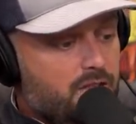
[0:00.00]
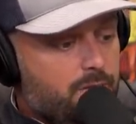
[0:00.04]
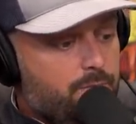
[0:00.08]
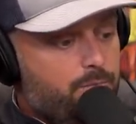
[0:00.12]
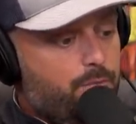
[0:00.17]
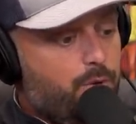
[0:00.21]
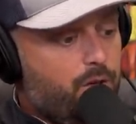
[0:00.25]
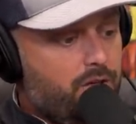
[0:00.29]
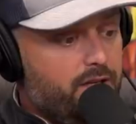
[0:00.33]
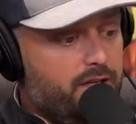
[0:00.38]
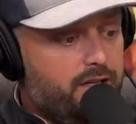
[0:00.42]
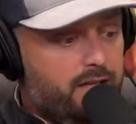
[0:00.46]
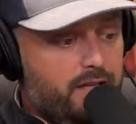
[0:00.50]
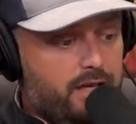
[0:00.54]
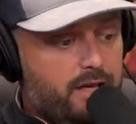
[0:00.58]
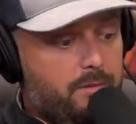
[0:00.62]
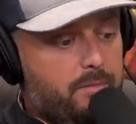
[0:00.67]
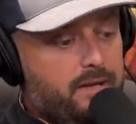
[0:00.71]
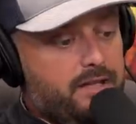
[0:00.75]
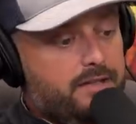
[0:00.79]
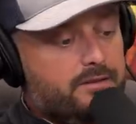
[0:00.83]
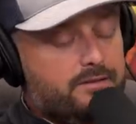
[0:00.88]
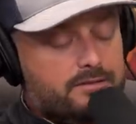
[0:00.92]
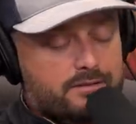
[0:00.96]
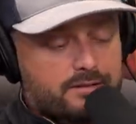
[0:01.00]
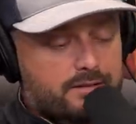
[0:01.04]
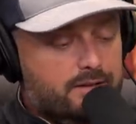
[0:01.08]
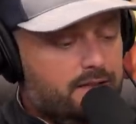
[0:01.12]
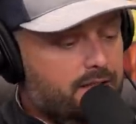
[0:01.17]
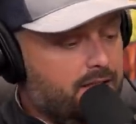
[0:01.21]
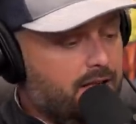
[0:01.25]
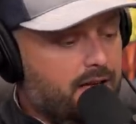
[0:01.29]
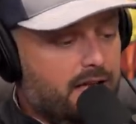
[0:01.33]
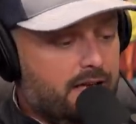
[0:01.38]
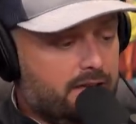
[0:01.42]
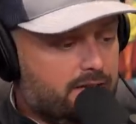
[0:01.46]
Putting, I mean,
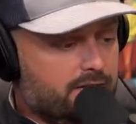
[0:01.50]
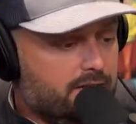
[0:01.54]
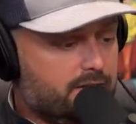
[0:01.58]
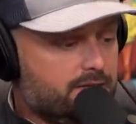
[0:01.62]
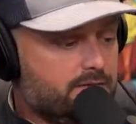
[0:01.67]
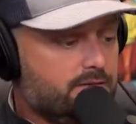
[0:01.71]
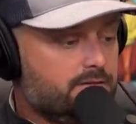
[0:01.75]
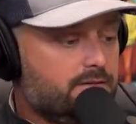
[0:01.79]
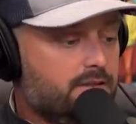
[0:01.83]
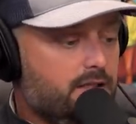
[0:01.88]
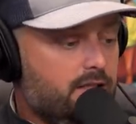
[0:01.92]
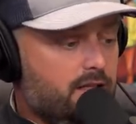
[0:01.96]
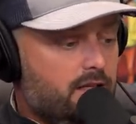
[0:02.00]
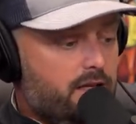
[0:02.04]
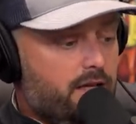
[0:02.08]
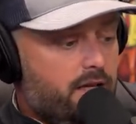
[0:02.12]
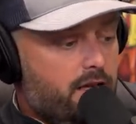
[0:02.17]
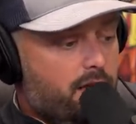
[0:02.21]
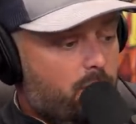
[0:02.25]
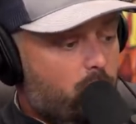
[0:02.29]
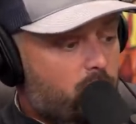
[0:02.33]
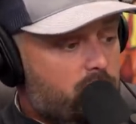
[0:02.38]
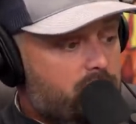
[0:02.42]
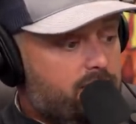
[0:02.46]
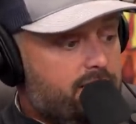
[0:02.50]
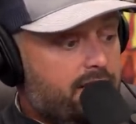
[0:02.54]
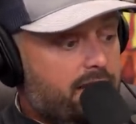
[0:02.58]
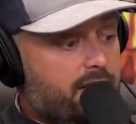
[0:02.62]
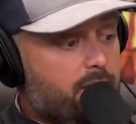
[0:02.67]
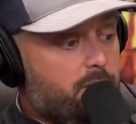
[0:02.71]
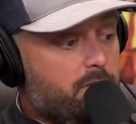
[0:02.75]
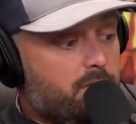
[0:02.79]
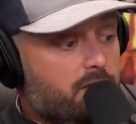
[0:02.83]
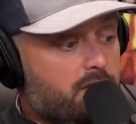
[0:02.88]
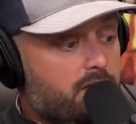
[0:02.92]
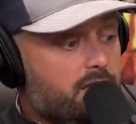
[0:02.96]
yeah, I don't know. We sang
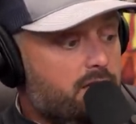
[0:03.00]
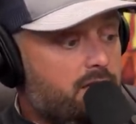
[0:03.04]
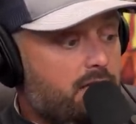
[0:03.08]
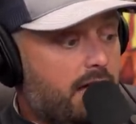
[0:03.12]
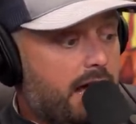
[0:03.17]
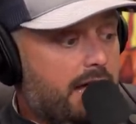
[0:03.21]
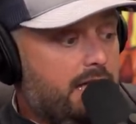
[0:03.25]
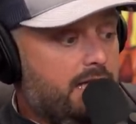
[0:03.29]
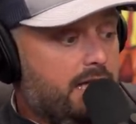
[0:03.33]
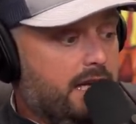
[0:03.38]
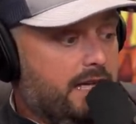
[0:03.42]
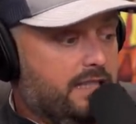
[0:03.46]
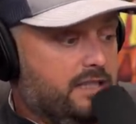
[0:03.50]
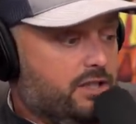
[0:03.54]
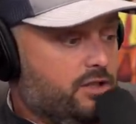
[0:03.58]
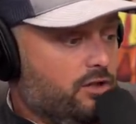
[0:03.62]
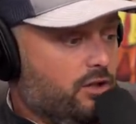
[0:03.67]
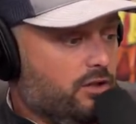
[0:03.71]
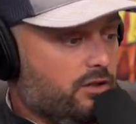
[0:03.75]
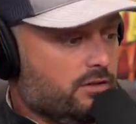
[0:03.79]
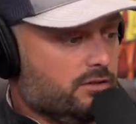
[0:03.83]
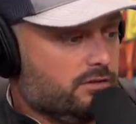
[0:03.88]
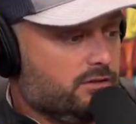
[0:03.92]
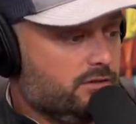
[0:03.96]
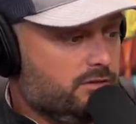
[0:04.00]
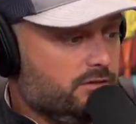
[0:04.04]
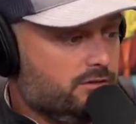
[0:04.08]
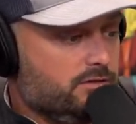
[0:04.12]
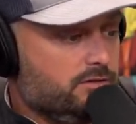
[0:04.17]
him a night-night song.